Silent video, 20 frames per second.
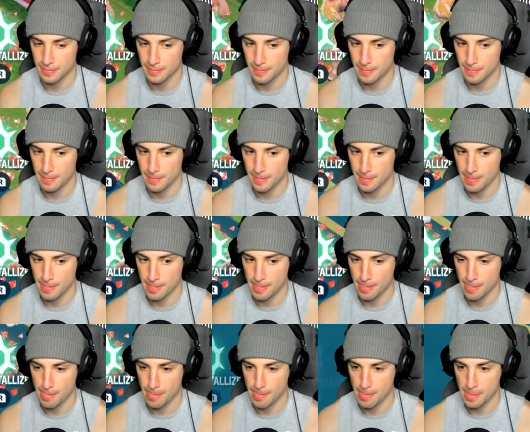
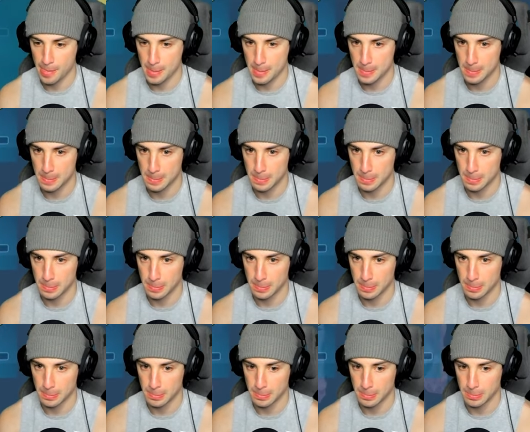
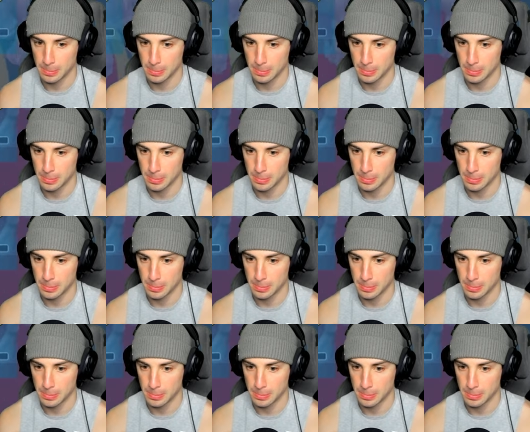[no speech]